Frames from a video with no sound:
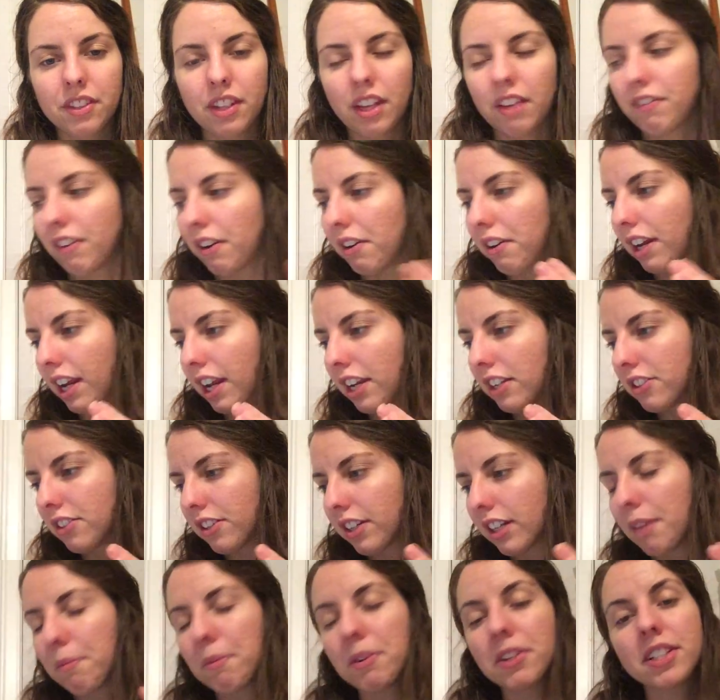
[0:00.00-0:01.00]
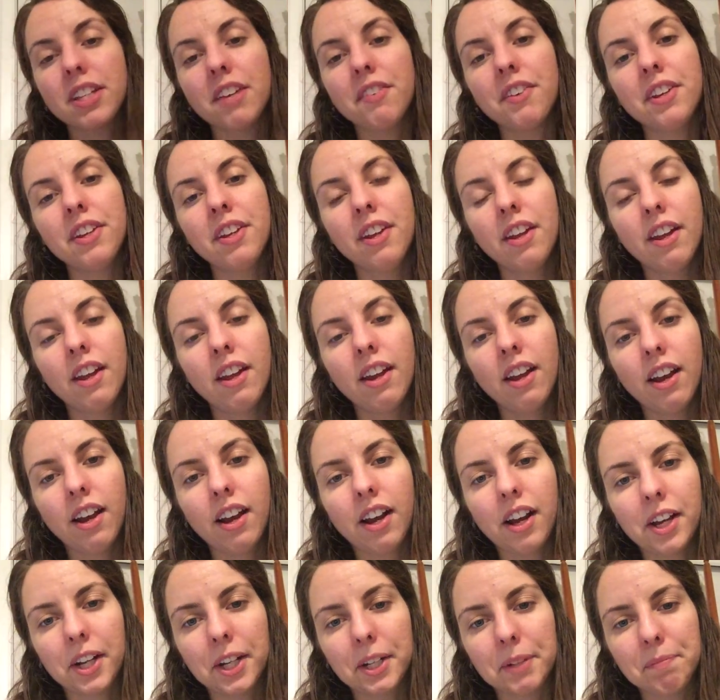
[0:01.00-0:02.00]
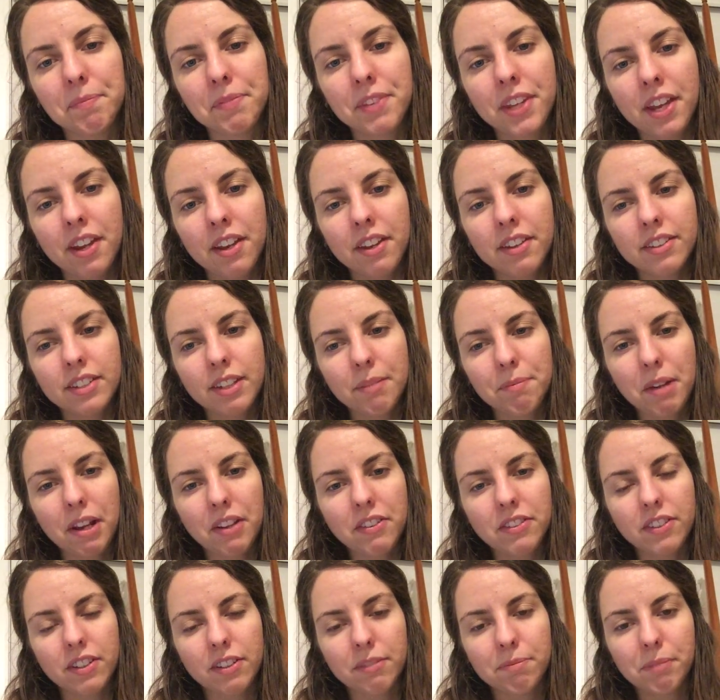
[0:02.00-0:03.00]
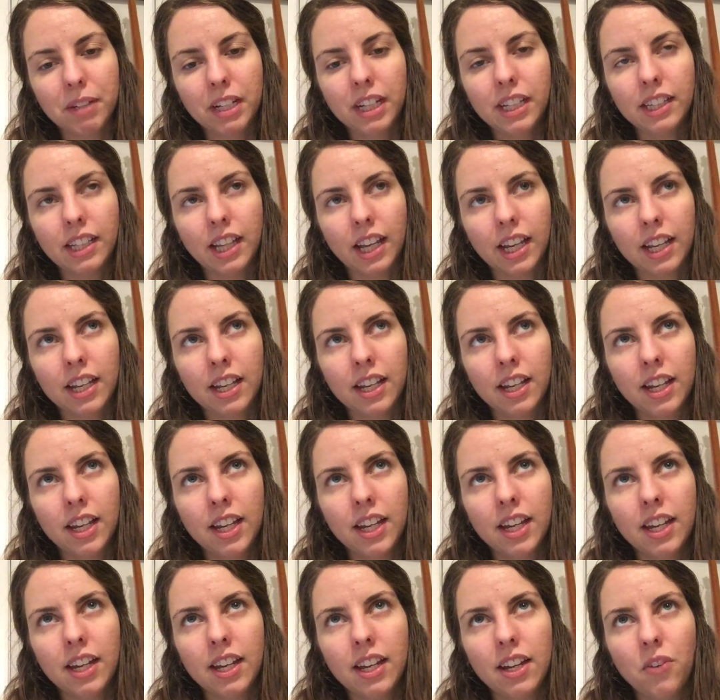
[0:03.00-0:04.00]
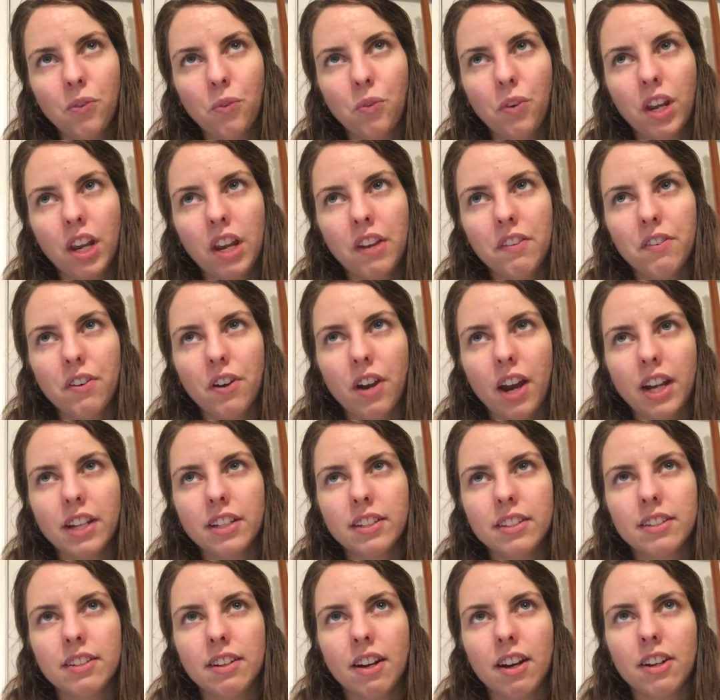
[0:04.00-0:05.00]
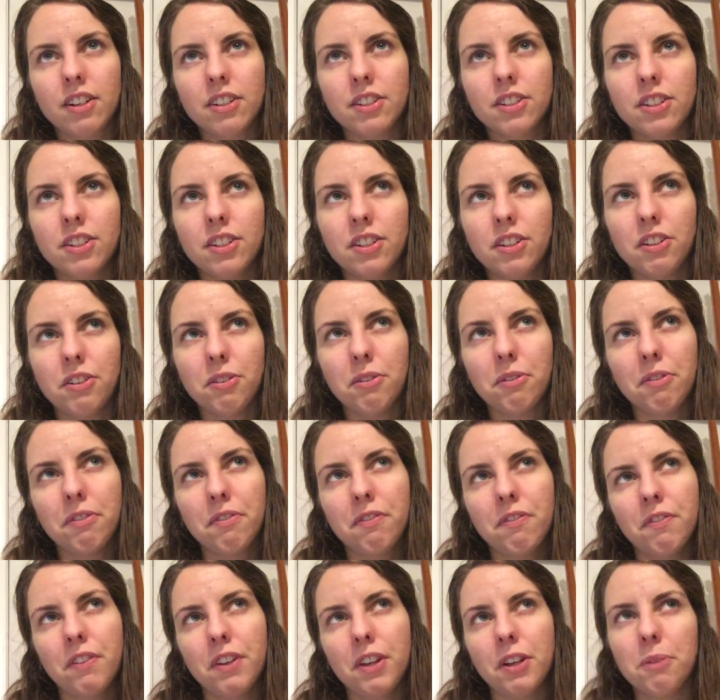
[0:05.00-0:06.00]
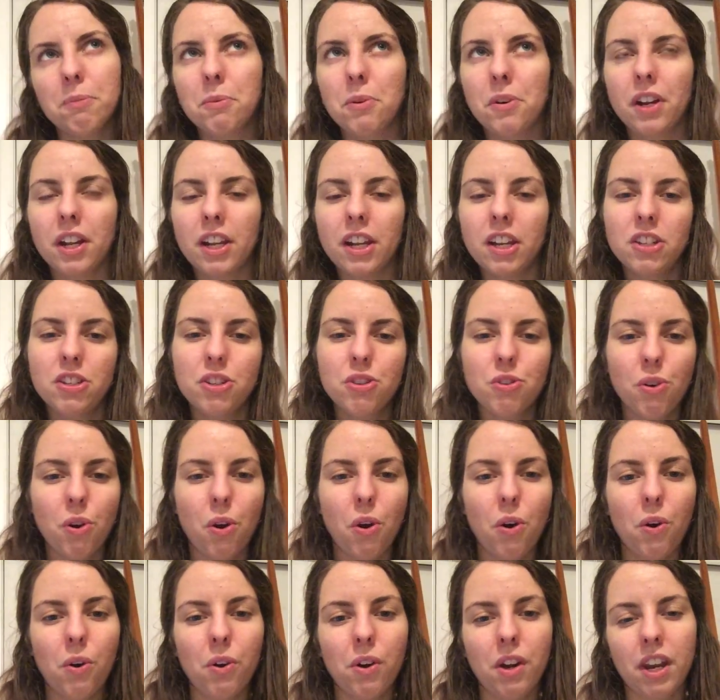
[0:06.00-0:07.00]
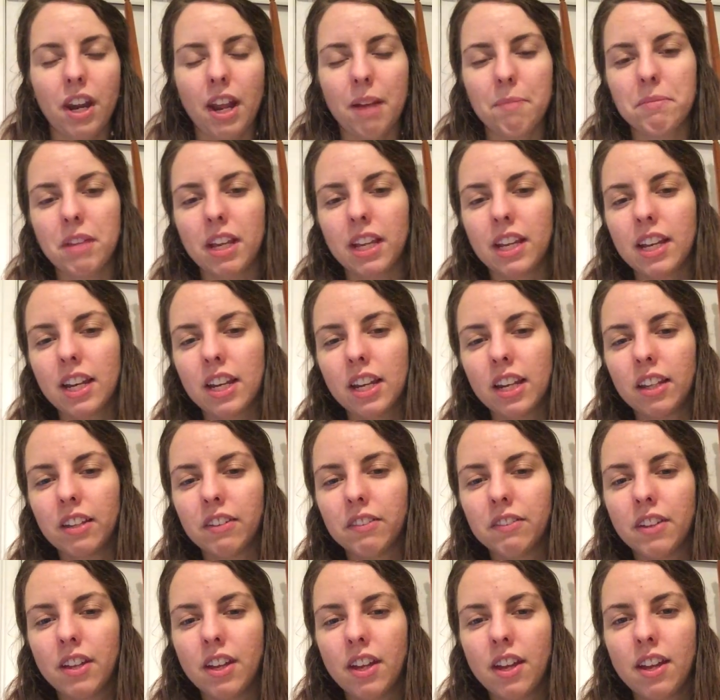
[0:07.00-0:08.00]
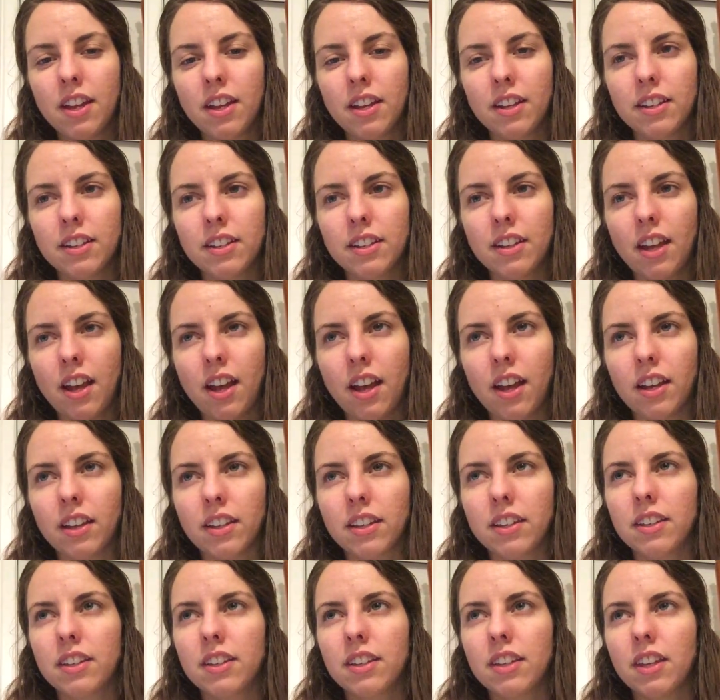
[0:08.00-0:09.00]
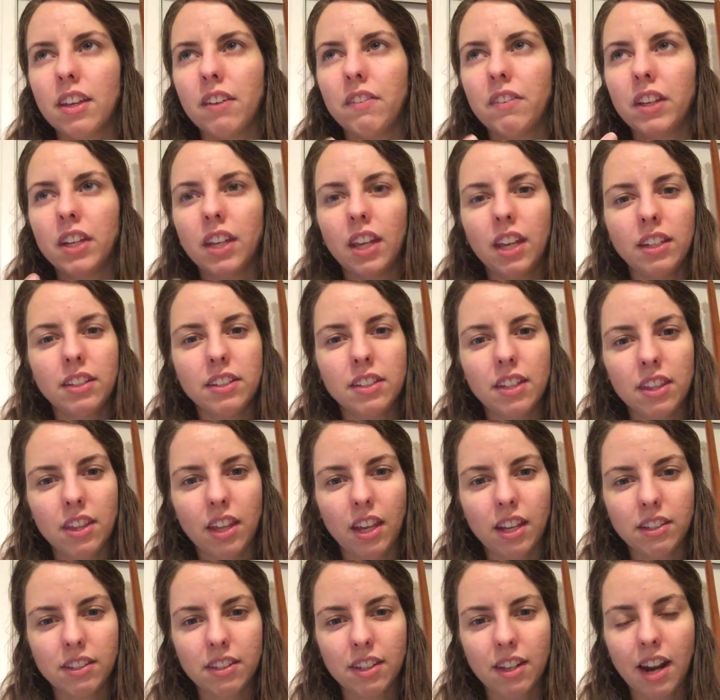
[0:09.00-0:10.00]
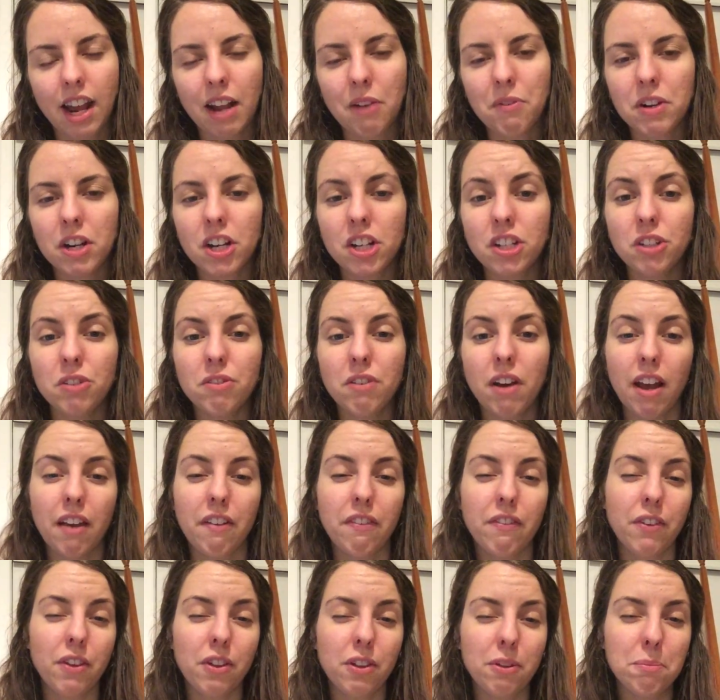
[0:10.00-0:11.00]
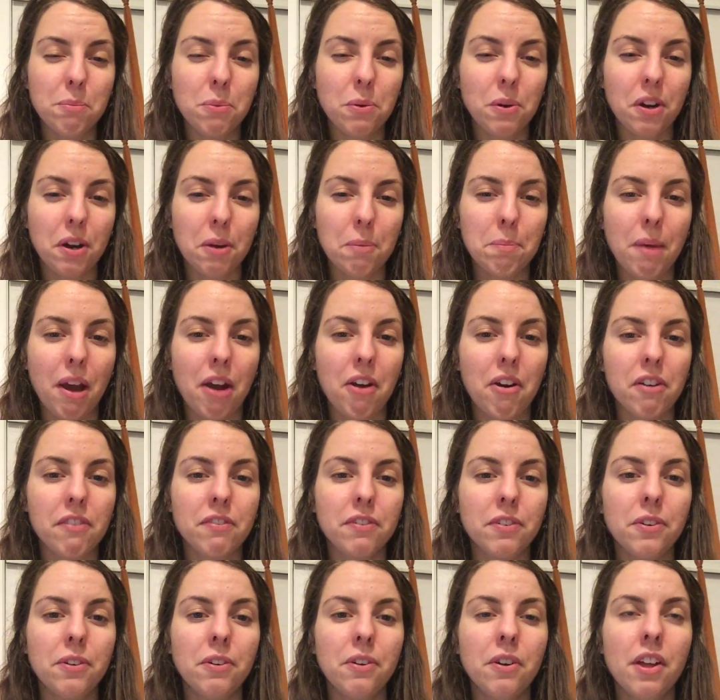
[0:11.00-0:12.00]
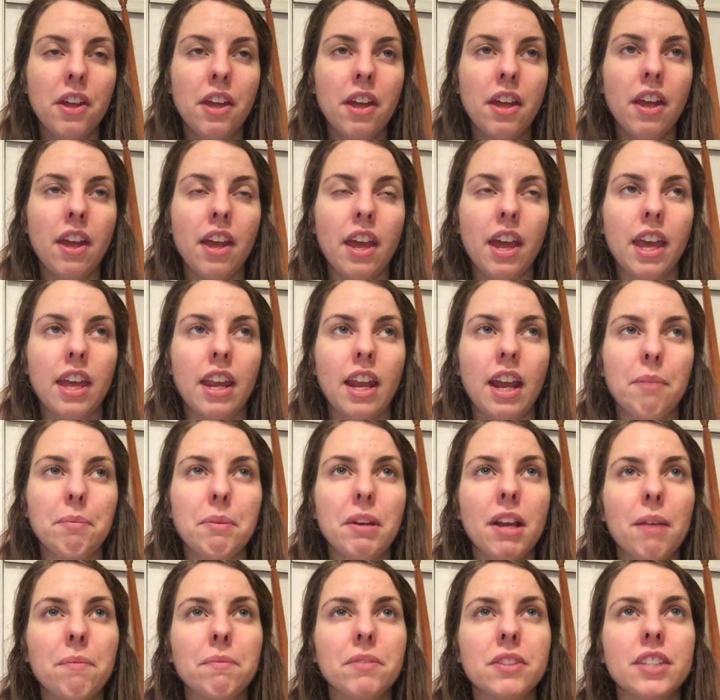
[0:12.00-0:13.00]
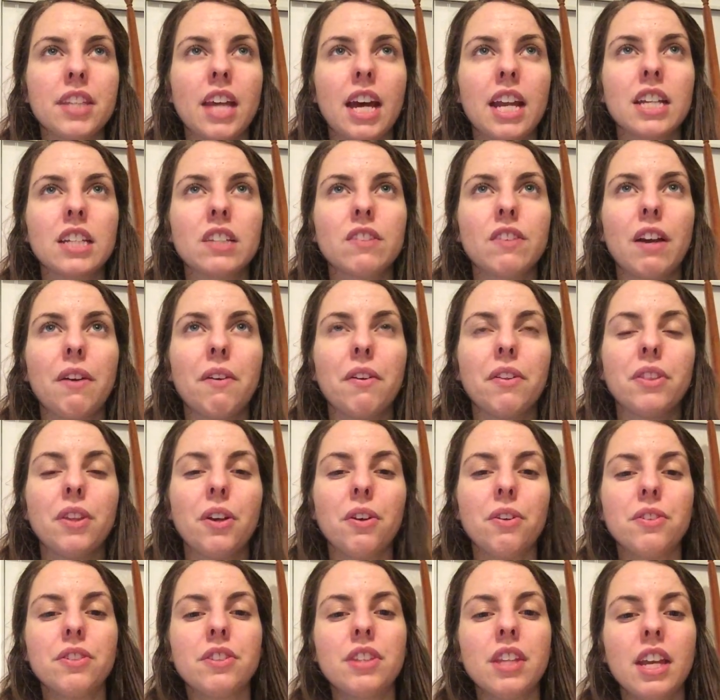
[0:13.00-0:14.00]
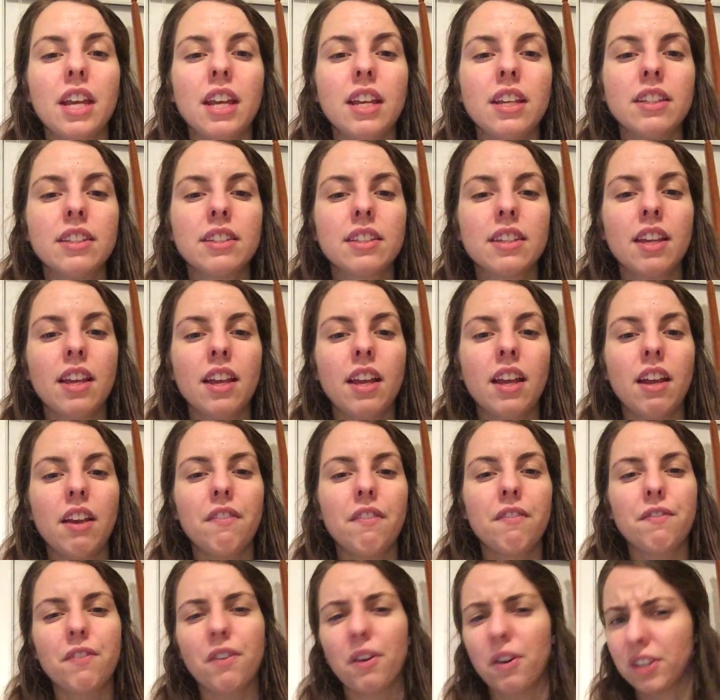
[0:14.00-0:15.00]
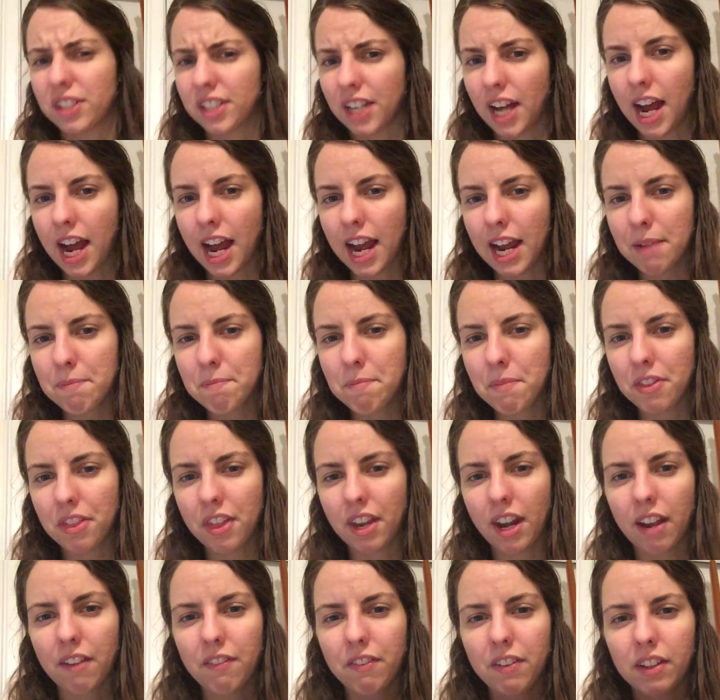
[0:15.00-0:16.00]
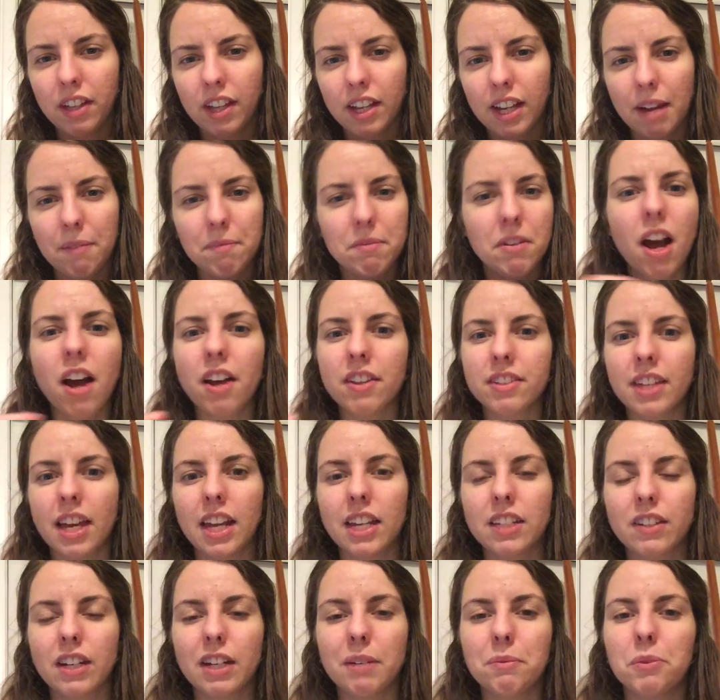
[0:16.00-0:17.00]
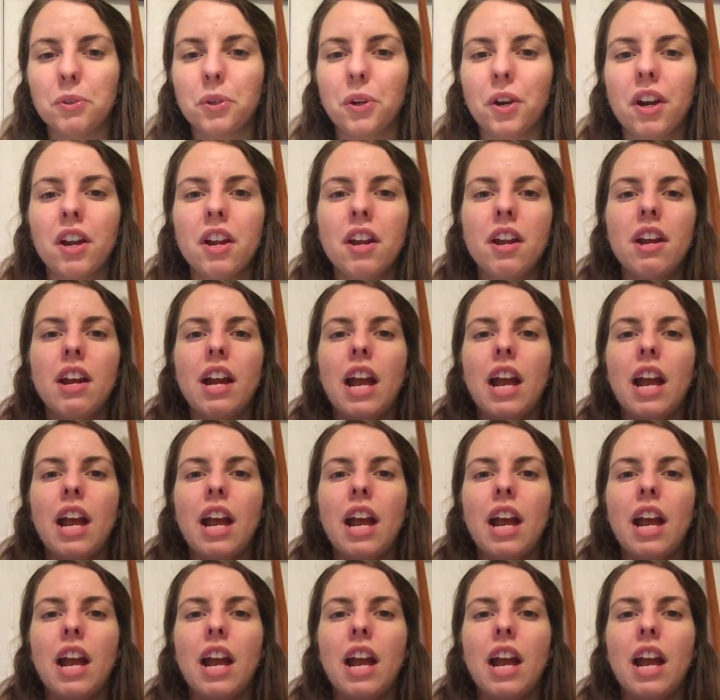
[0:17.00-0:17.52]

if I were answering number 7, sometimes for me, whenever I start to feel more in control and I'm kind of giving into things that I want to do, I feel important and powerful, and I become satisfied with those things for a time, but then I feel like I'm not satisfied anymore.